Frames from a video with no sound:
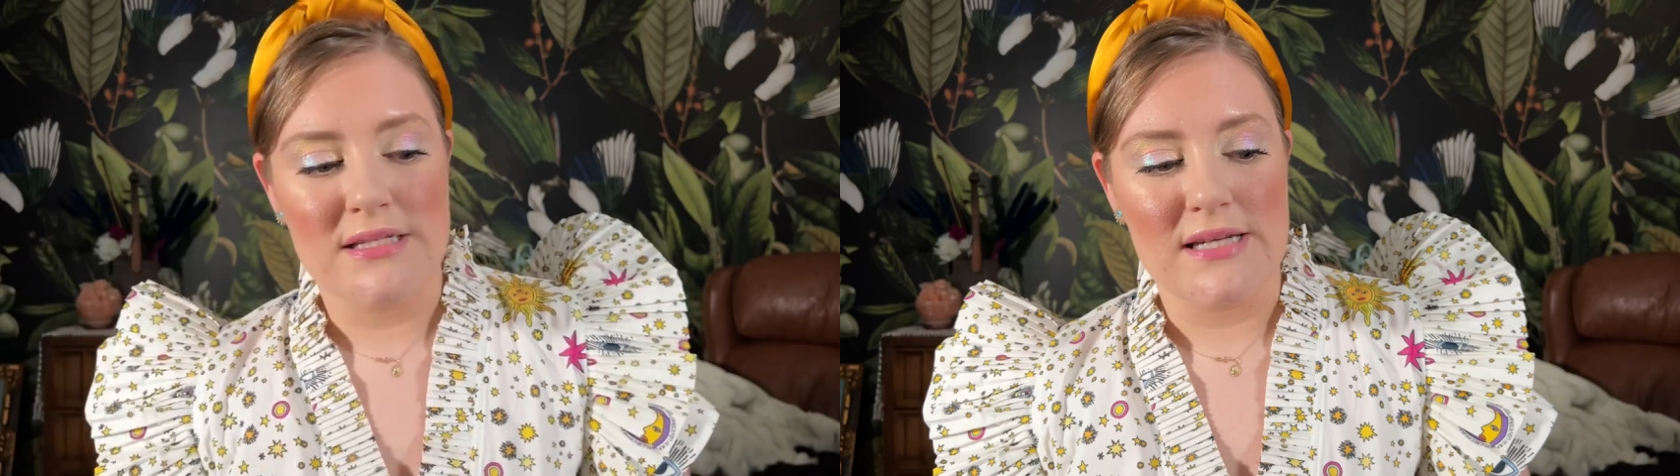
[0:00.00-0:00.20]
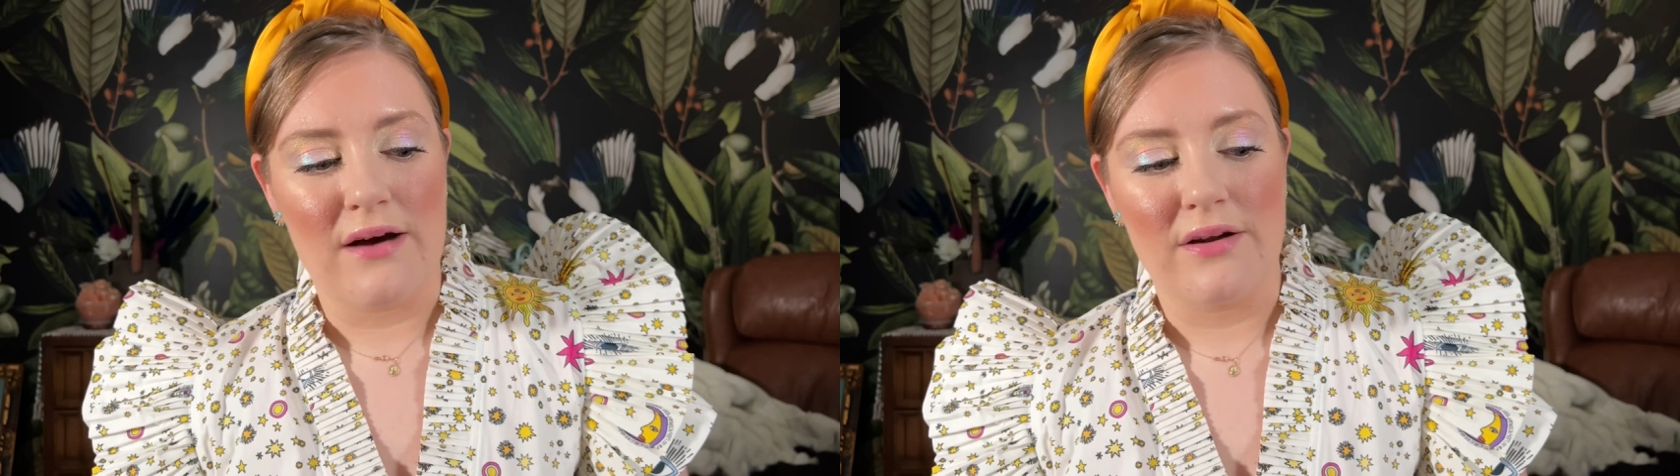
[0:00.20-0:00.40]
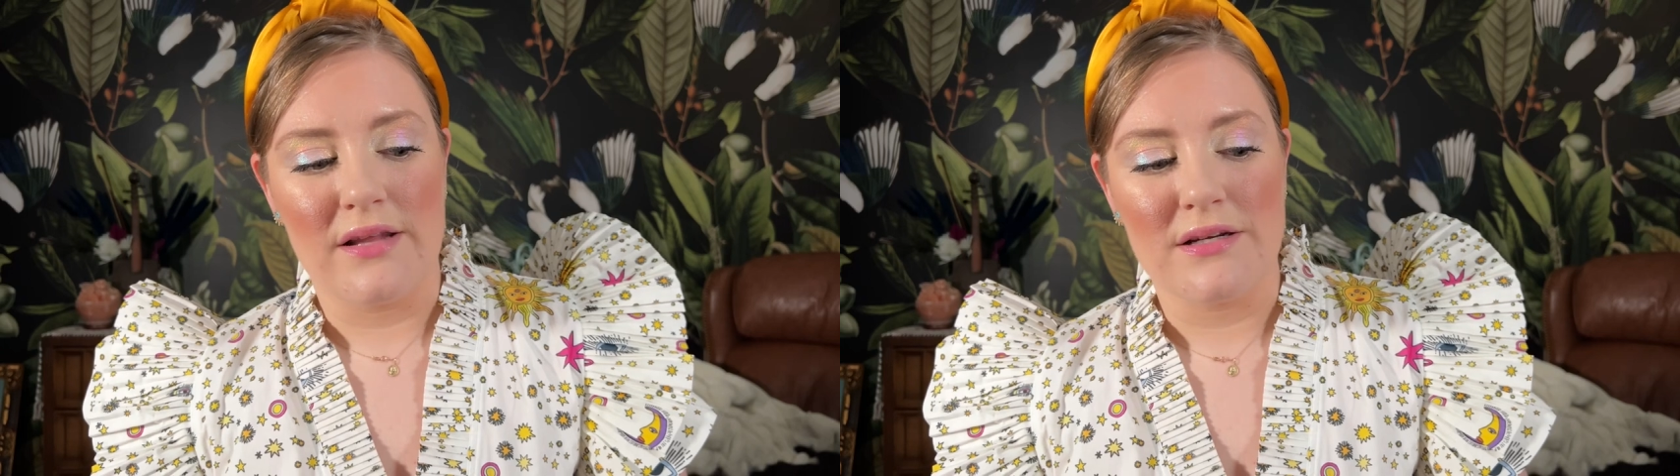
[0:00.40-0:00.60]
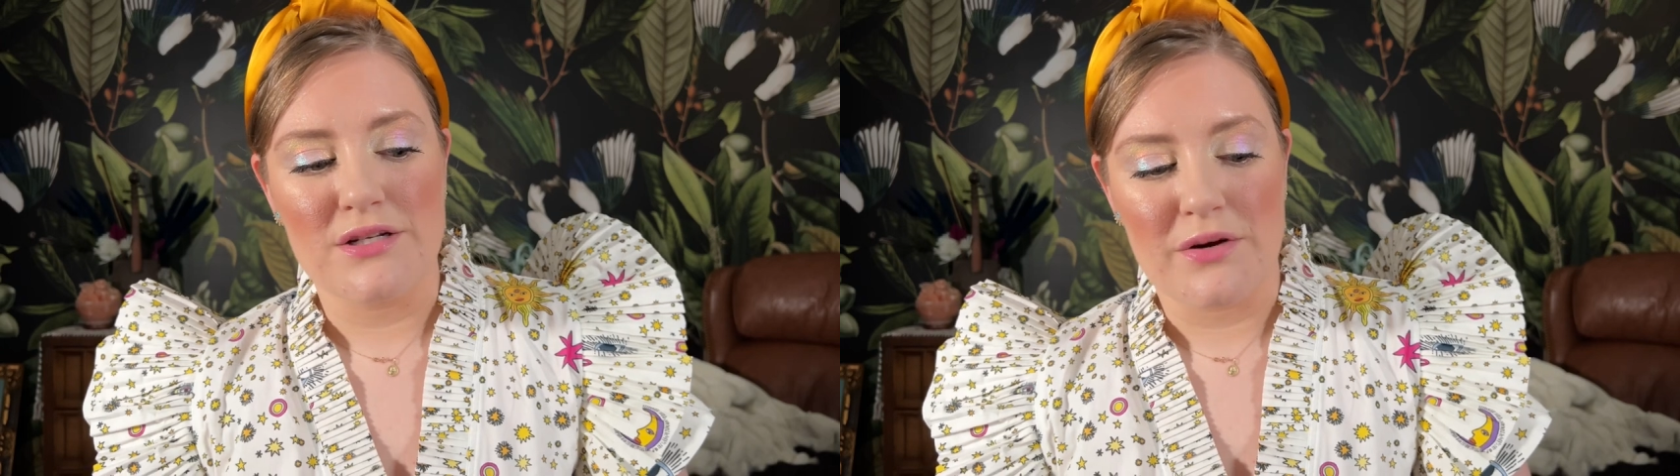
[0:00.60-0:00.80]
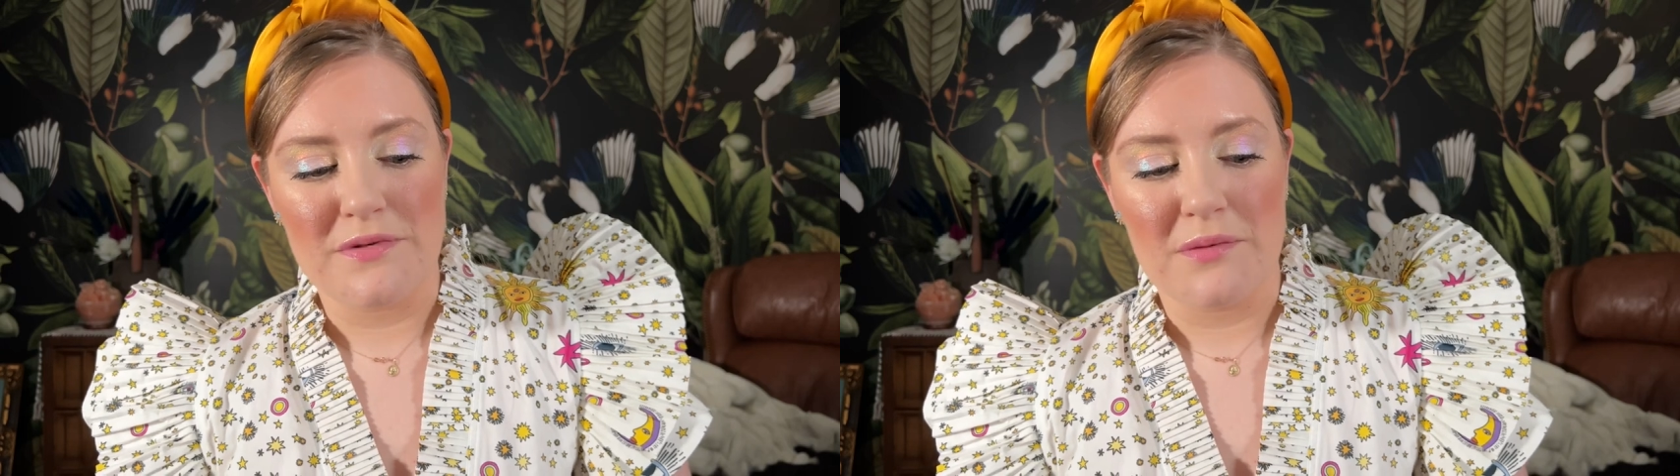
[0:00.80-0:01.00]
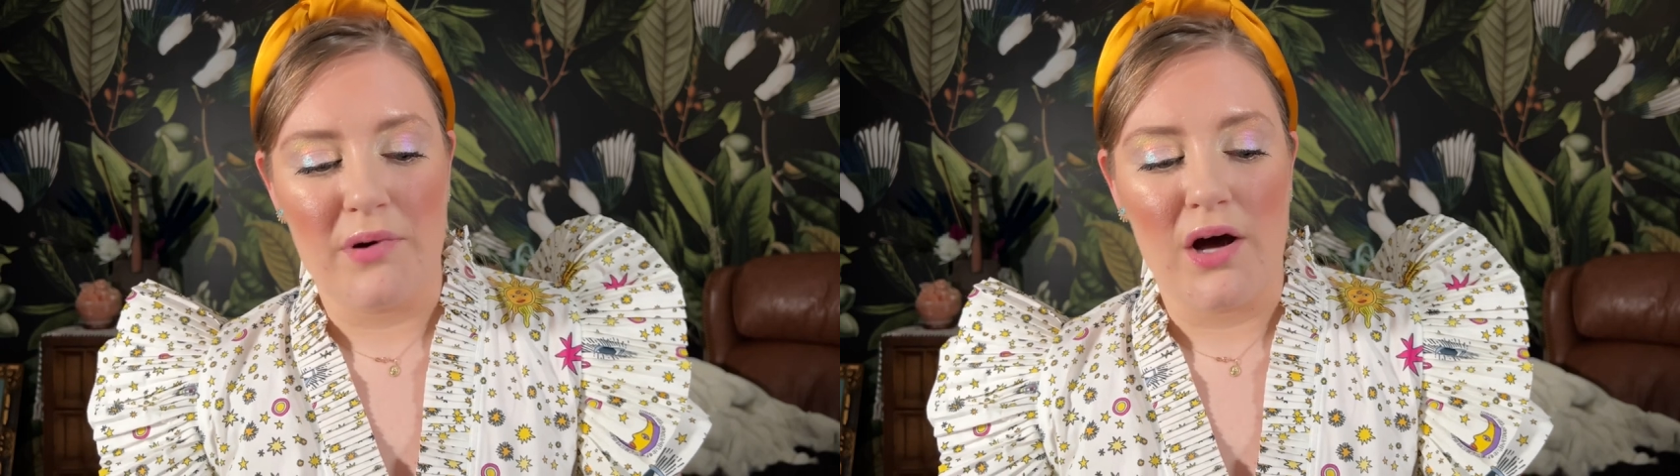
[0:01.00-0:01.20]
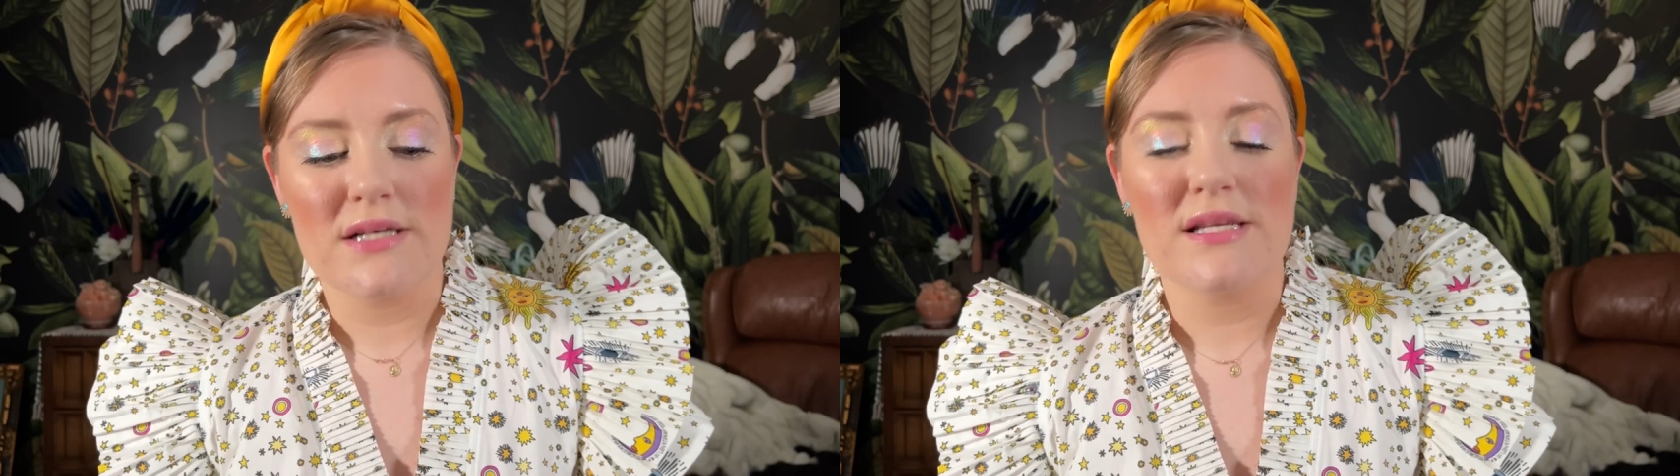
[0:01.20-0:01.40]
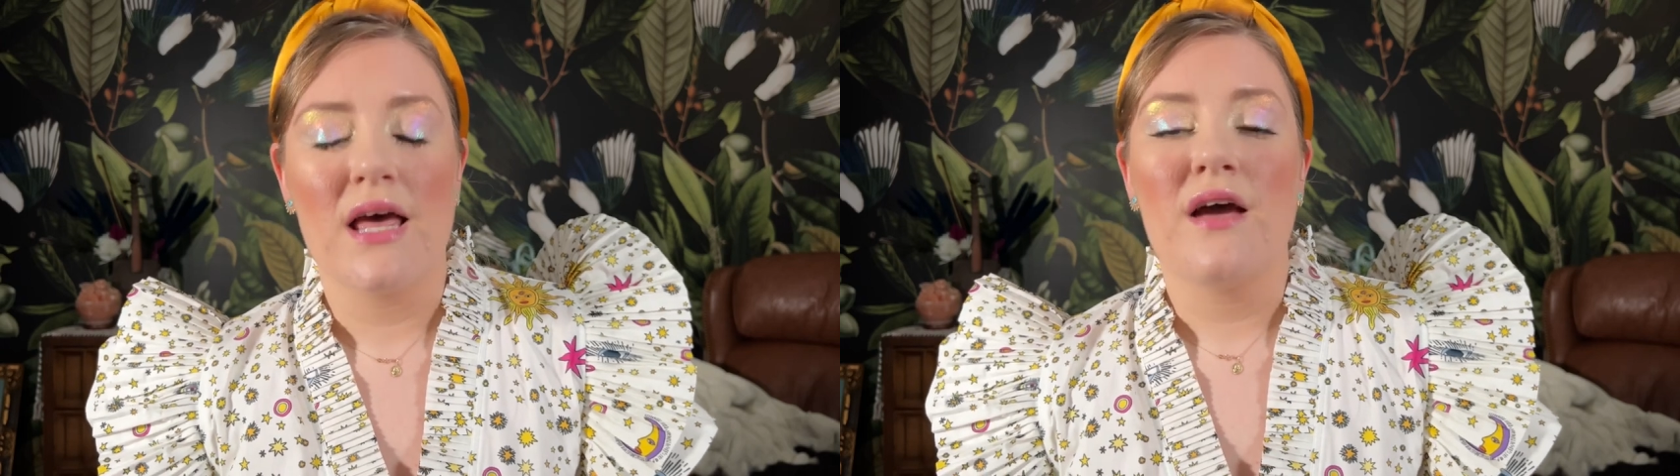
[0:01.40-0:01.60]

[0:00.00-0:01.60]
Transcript: down in the description box